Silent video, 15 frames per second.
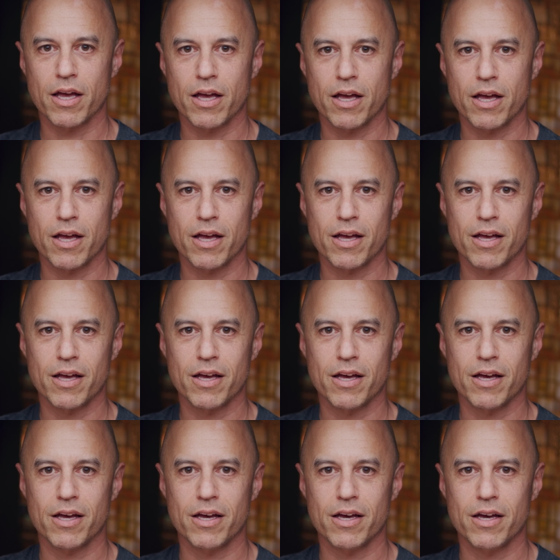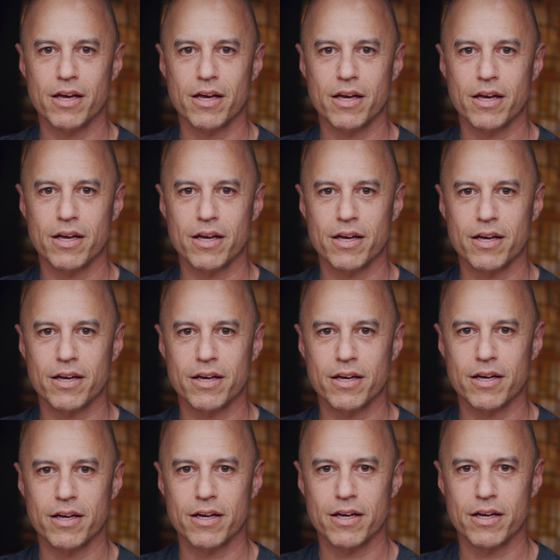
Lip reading: [no speech]